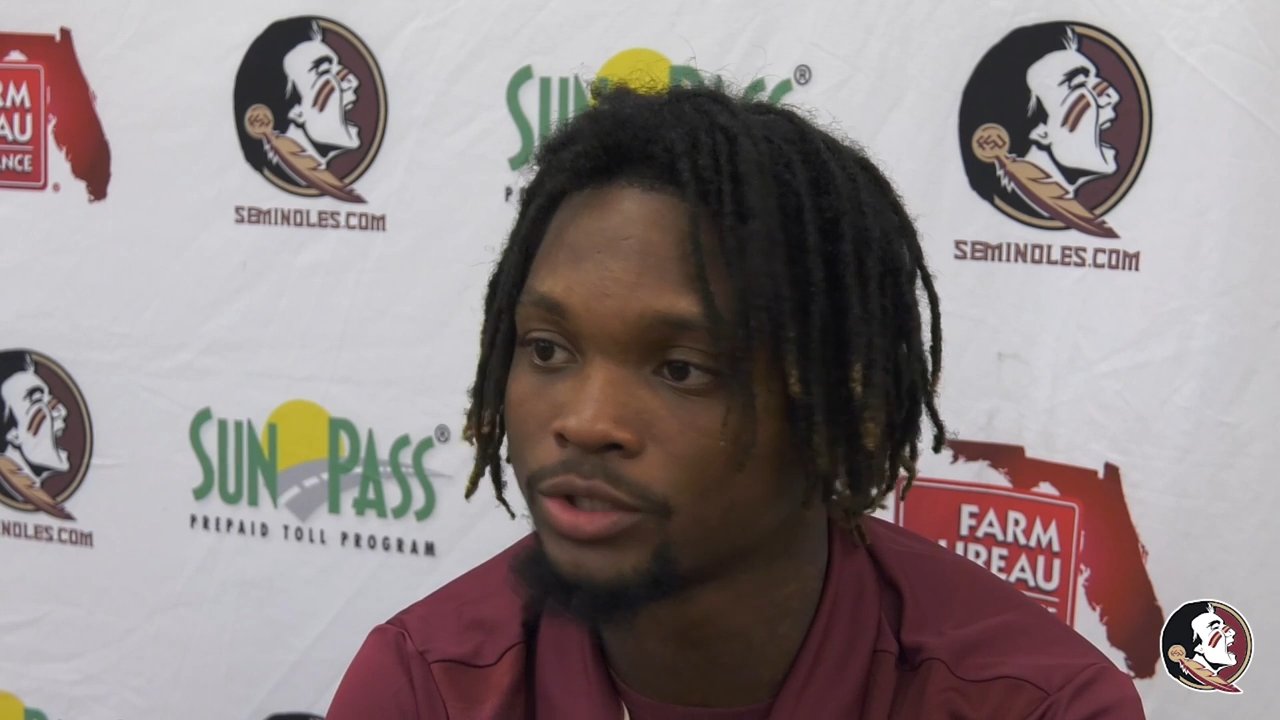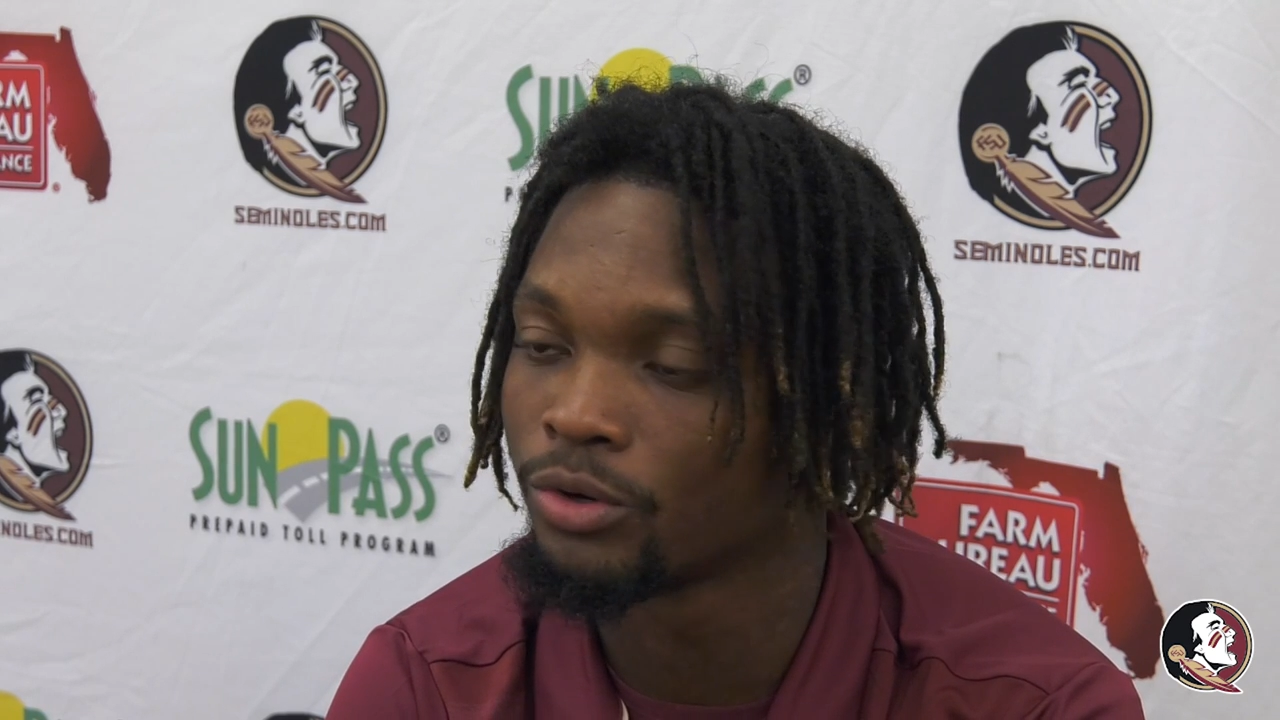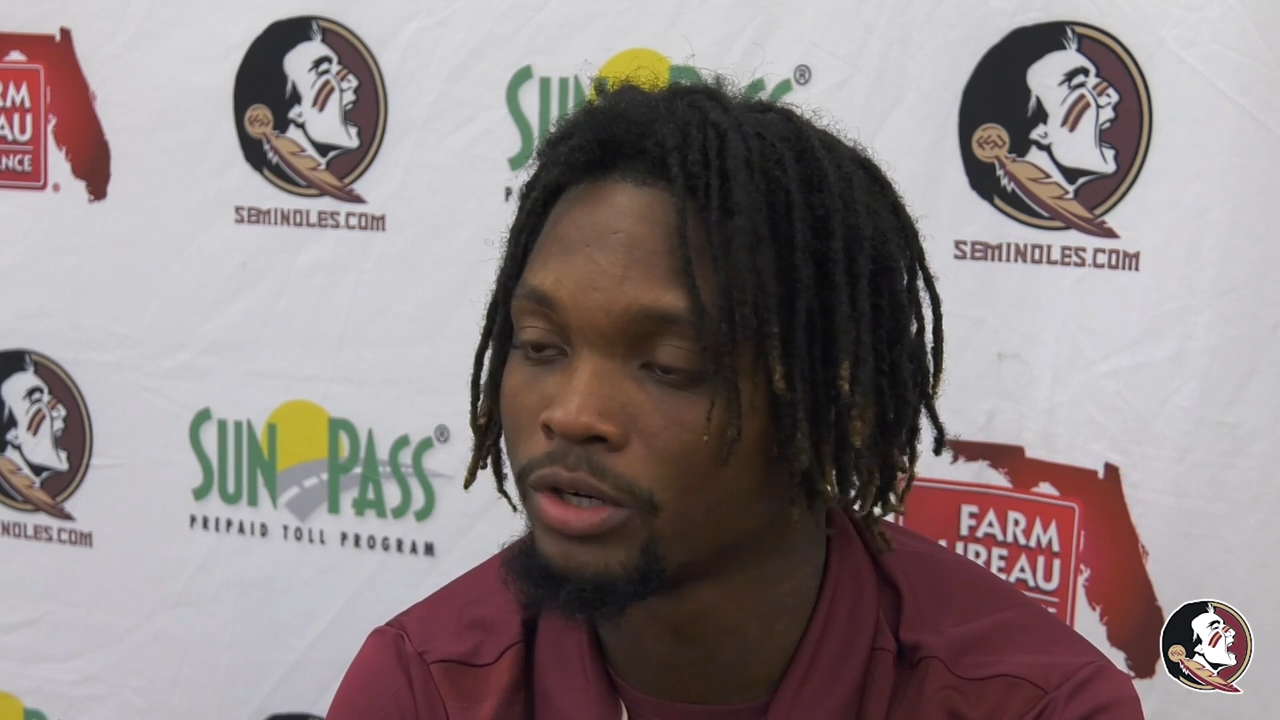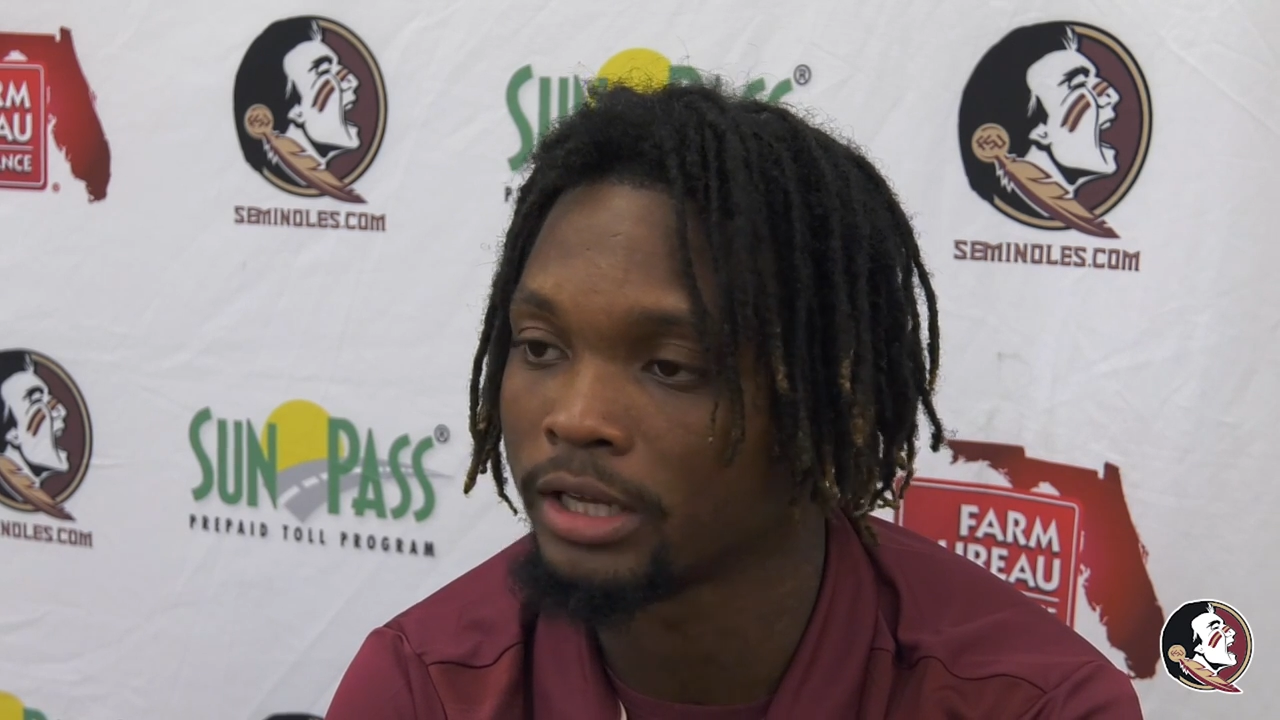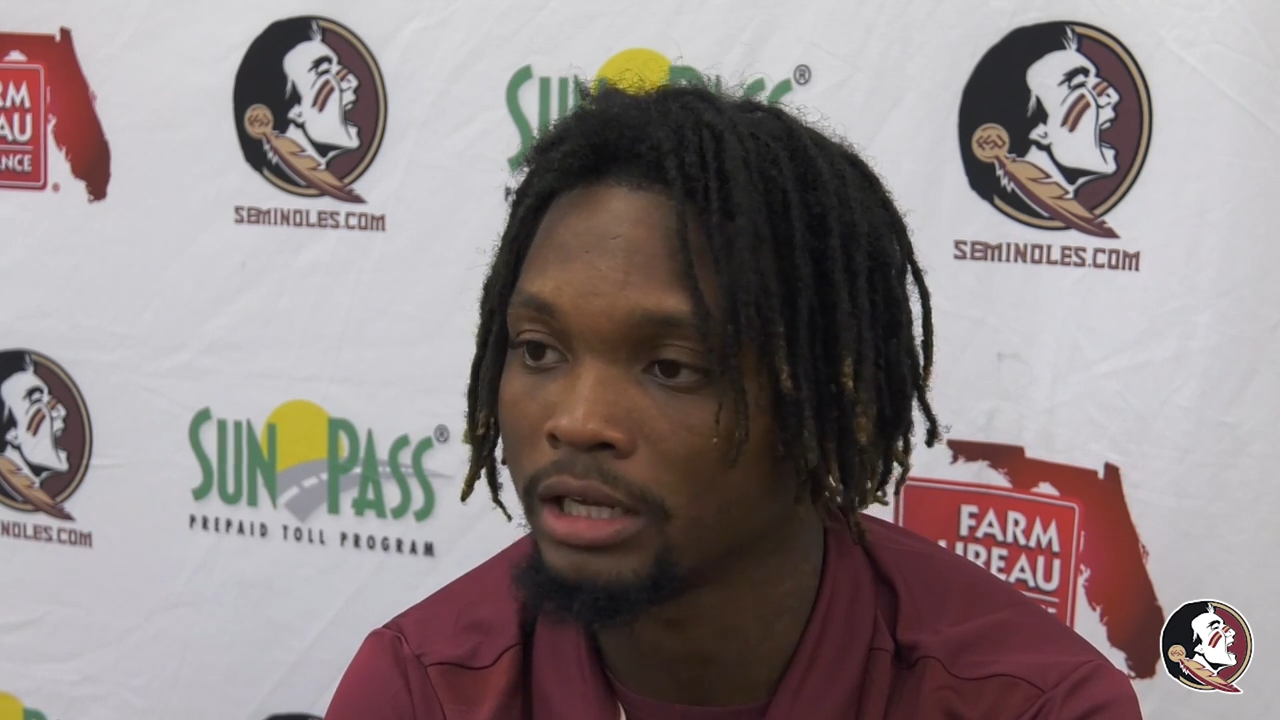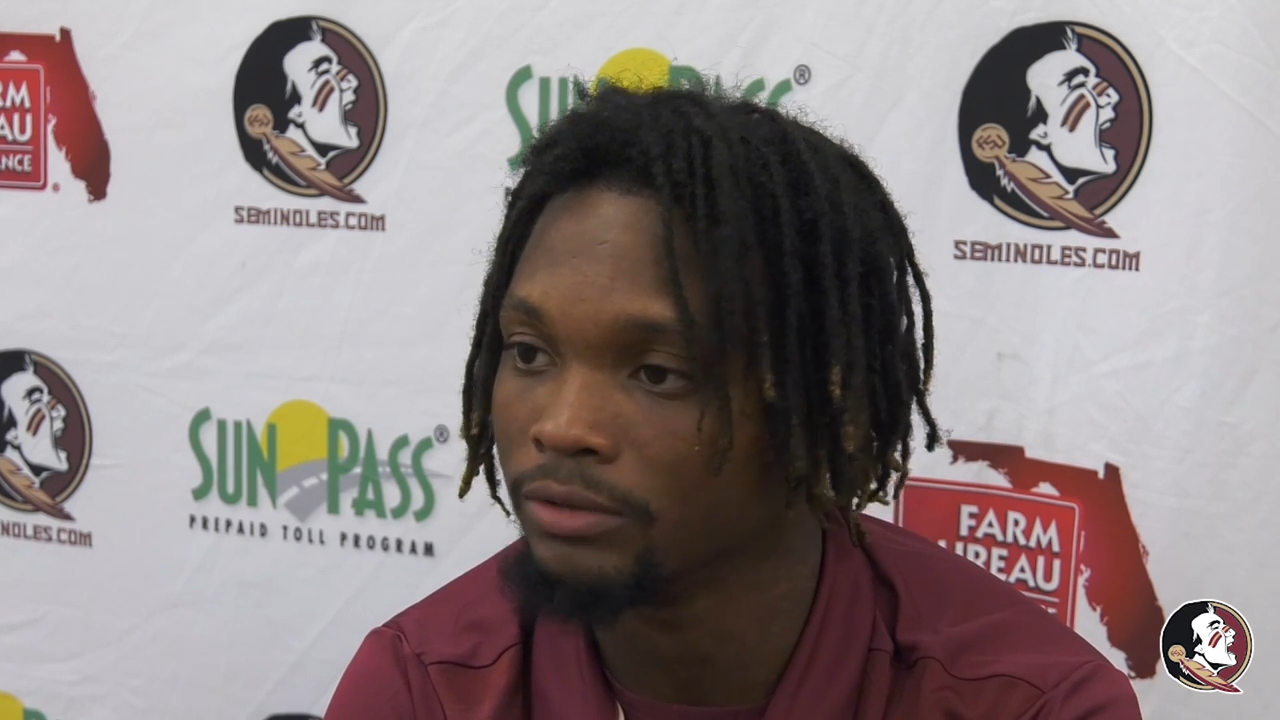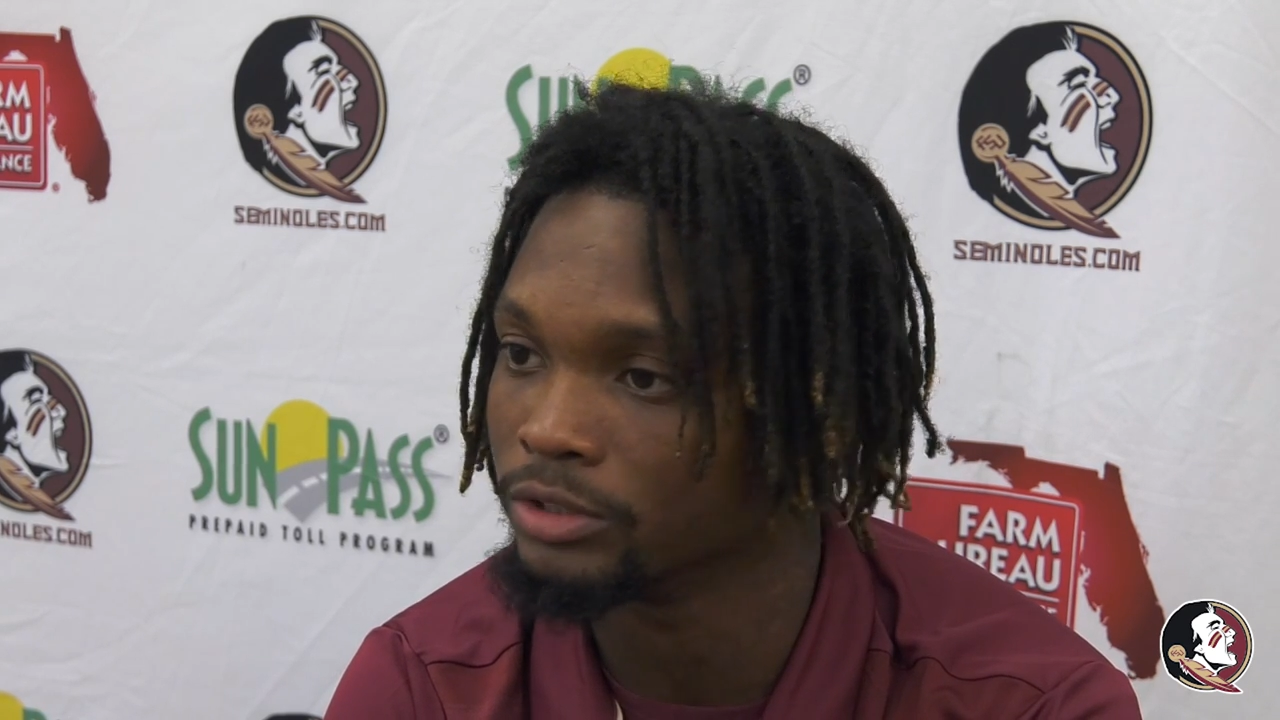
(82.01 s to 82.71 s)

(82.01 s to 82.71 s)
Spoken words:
doing a hell